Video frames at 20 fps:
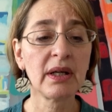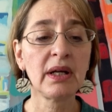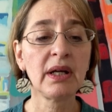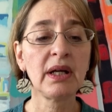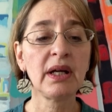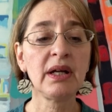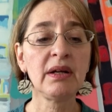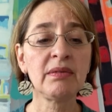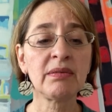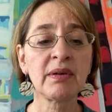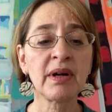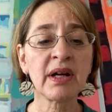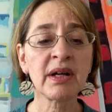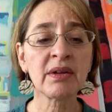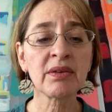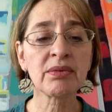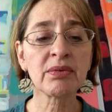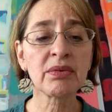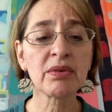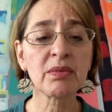He
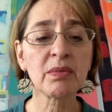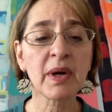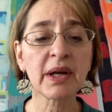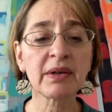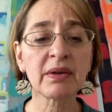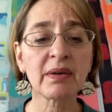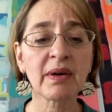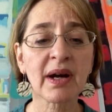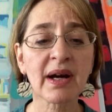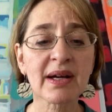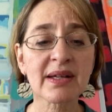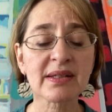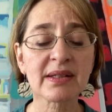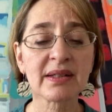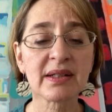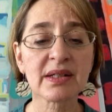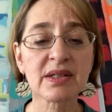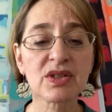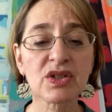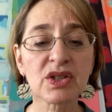ran through the wet grass in
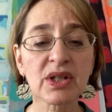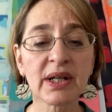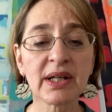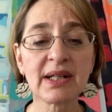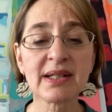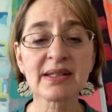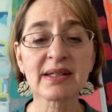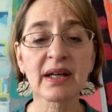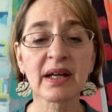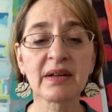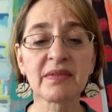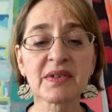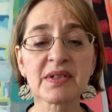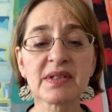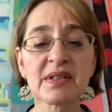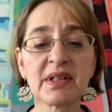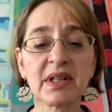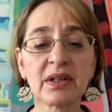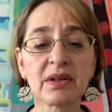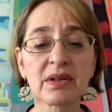his Chinese canvas
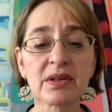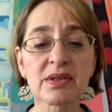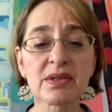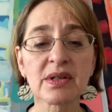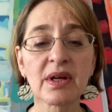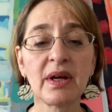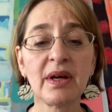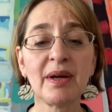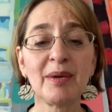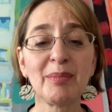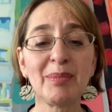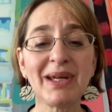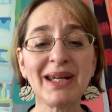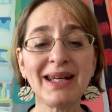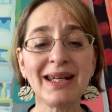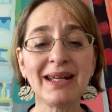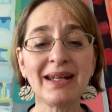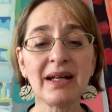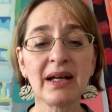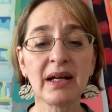sneakers,
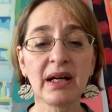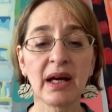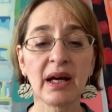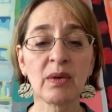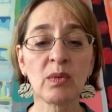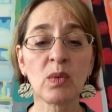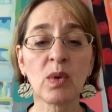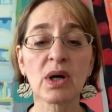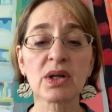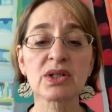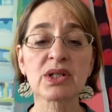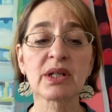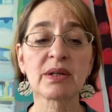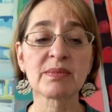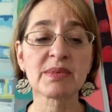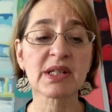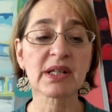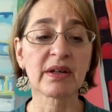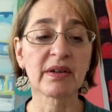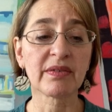peed, and washed
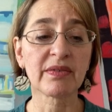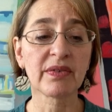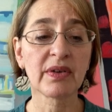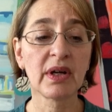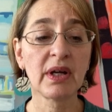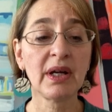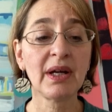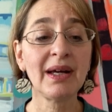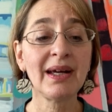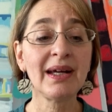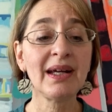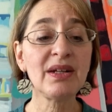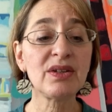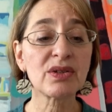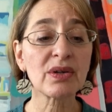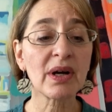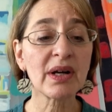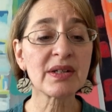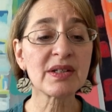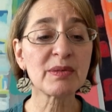himself. He
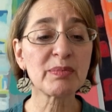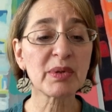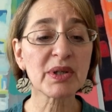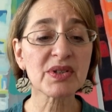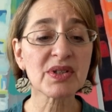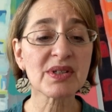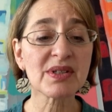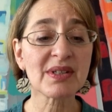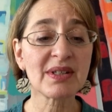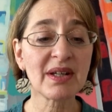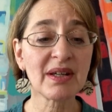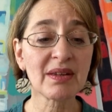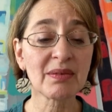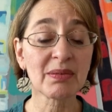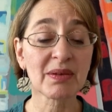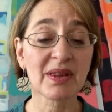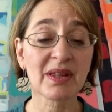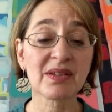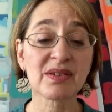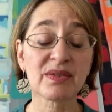tried to brush his teeth
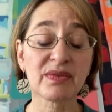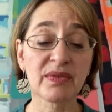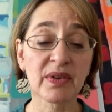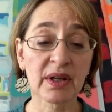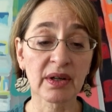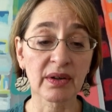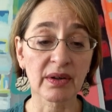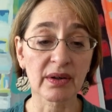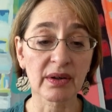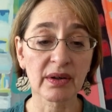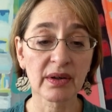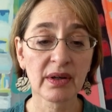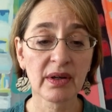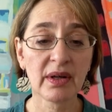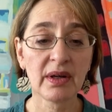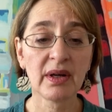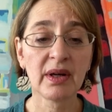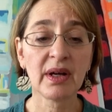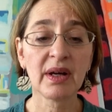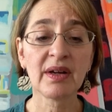with his finger.
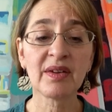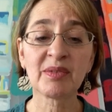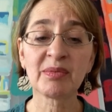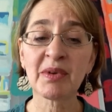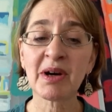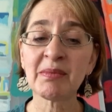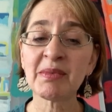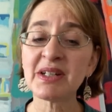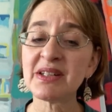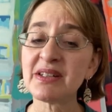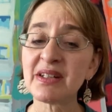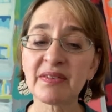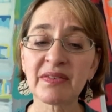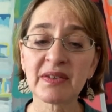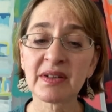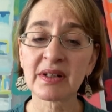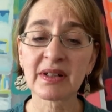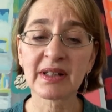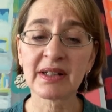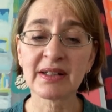His mama
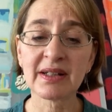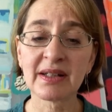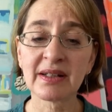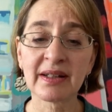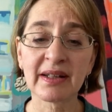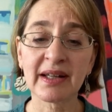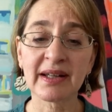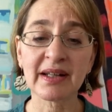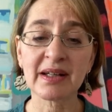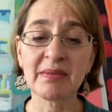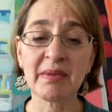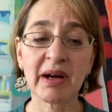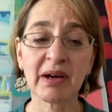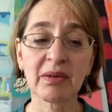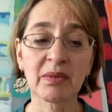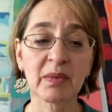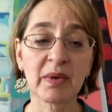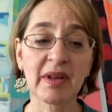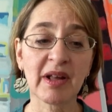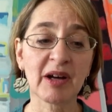definitely didn't let him
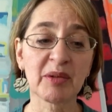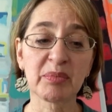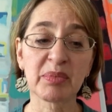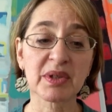out without